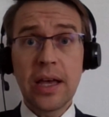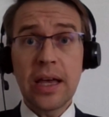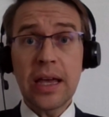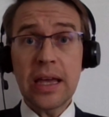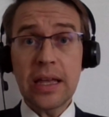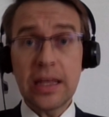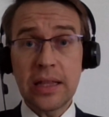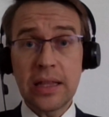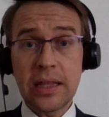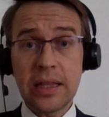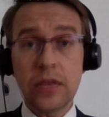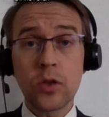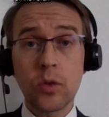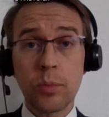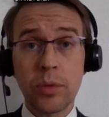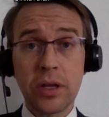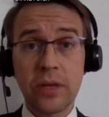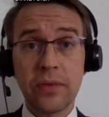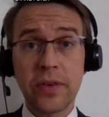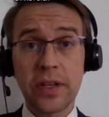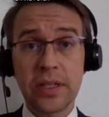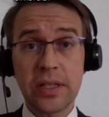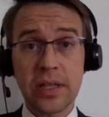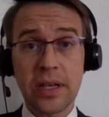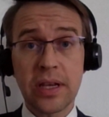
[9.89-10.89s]
It needs to be
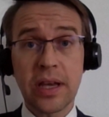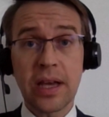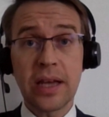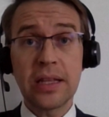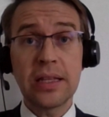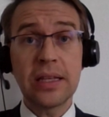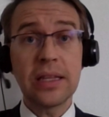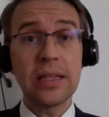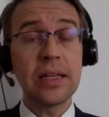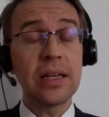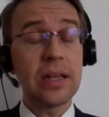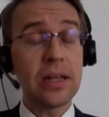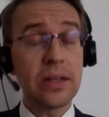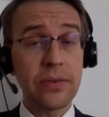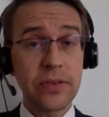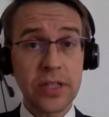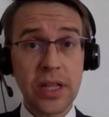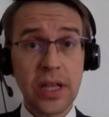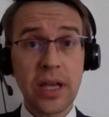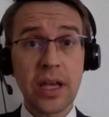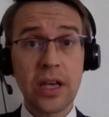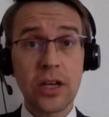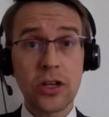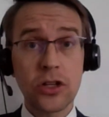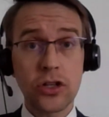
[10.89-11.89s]
investigated. The
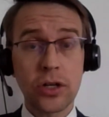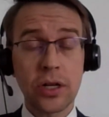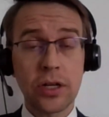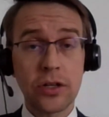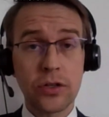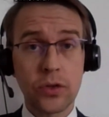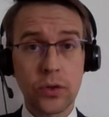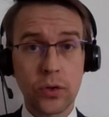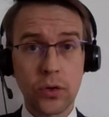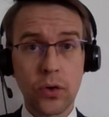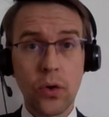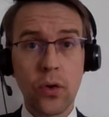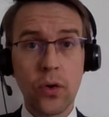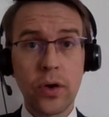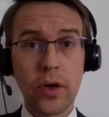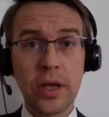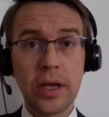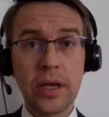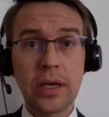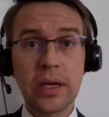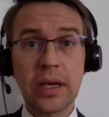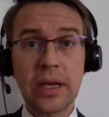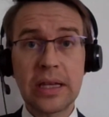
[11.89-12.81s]
investigation is ongoing.